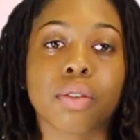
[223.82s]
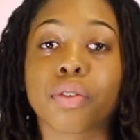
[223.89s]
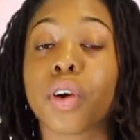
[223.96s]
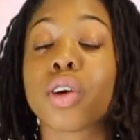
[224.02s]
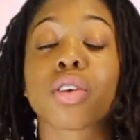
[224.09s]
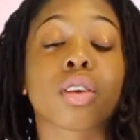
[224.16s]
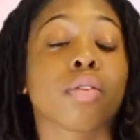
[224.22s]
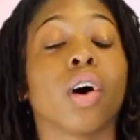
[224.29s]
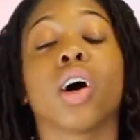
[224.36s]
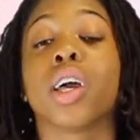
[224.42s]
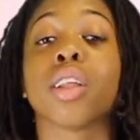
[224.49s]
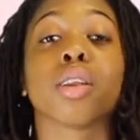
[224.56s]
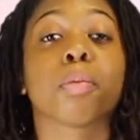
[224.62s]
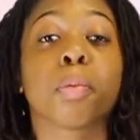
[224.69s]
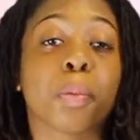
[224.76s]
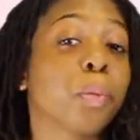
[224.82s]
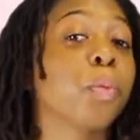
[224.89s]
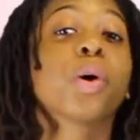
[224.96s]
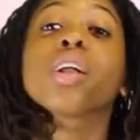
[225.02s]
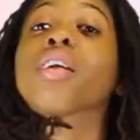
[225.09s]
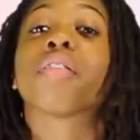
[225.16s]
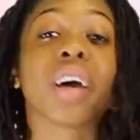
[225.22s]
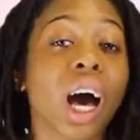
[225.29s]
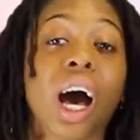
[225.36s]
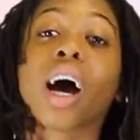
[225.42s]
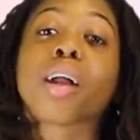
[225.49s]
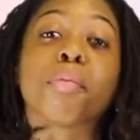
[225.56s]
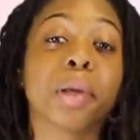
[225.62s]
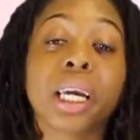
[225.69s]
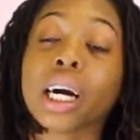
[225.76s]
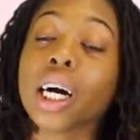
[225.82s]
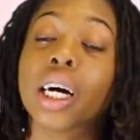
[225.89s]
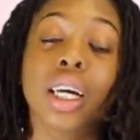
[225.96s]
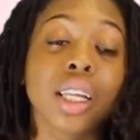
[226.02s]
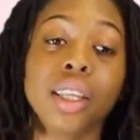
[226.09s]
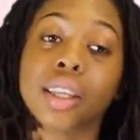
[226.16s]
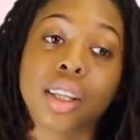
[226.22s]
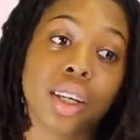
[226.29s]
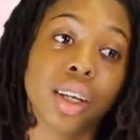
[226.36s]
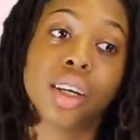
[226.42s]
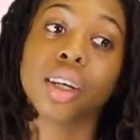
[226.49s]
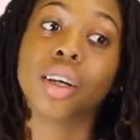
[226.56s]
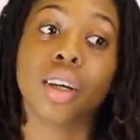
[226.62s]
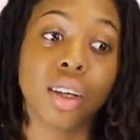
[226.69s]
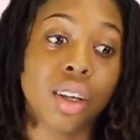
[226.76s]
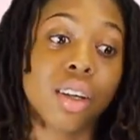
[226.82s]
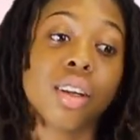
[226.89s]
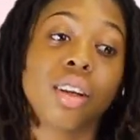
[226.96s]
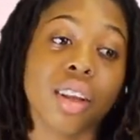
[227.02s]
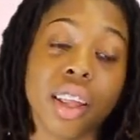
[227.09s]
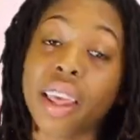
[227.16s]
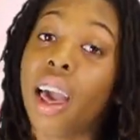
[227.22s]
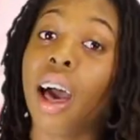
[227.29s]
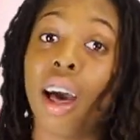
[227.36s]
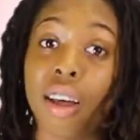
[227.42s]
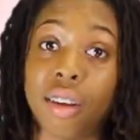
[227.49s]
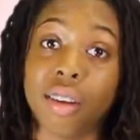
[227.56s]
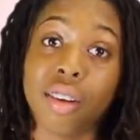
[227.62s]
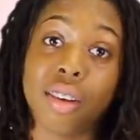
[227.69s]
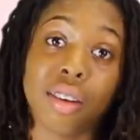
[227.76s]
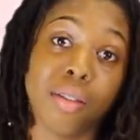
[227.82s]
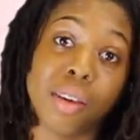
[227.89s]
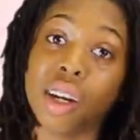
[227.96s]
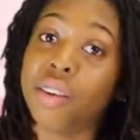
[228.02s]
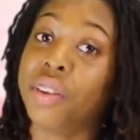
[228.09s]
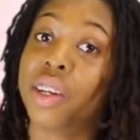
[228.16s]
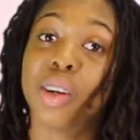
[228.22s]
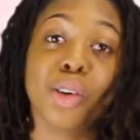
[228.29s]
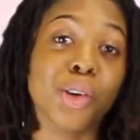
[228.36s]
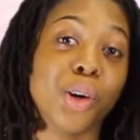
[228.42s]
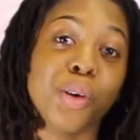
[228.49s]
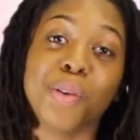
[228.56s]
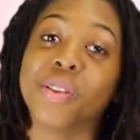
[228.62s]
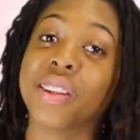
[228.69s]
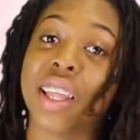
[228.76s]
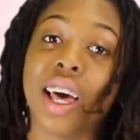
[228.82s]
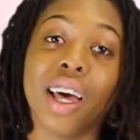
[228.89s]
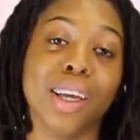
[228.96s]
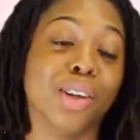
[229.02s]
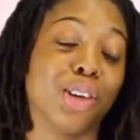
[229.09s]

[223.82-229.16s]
first of all, in the will of God, because, yeah, I'm not even going to go into that.